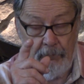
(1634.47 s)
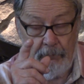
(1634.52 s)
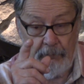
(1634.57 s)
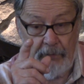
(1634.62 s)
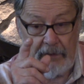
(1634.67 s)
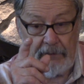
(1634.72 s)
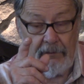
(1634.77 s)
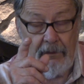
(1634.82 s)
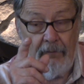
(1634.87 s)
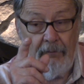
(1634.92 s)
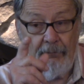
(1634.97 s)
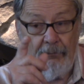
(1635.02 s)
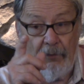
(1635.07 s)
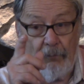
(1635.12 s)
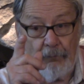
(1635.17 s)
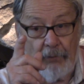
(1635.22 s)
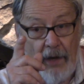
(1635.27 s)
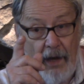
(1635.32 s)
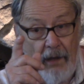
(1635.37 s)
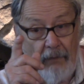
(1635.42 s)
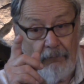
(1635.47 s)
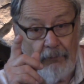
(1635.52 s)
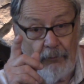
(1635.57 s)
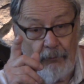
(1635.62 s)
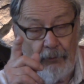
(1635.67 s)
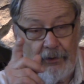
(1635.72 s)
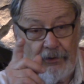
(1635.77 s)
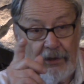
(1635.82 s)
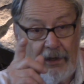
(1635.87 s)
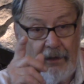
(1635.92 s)
but the problem
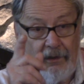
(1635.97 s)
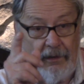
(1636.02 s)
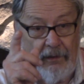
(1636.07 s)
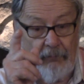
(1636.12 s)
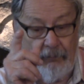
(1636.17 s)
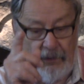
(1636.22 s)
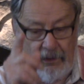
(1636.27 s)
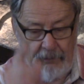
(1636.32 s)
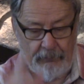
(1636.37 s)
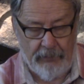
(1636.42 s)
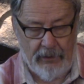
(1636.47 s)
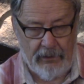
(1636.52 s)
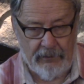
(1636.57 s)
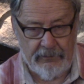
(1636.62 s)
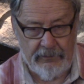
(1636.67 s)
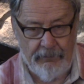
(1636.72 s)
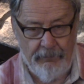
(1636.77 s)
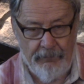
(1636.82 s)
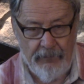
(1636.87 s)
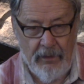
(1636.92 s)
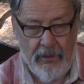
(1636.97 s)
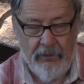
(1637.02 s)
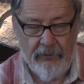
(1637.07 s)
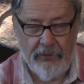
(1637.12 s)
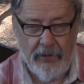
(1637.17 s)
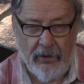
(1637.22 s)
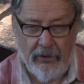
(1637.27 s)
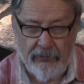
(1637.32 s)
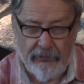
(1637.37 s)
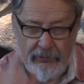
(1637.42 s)
with hunting big bucks,
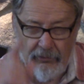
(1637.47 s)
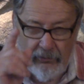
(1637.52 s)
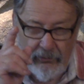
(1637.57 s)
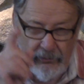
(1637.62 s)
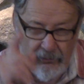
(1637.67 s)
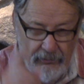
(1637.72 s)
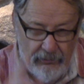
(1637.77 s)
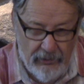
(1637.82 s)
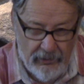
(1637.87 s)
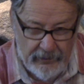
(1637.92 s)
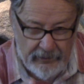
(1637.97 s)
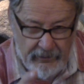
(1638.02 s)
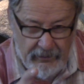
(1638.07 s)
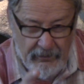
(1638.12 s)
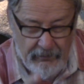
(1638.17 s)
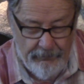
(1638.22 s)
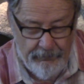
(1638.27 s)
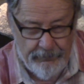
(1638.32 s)
they're so good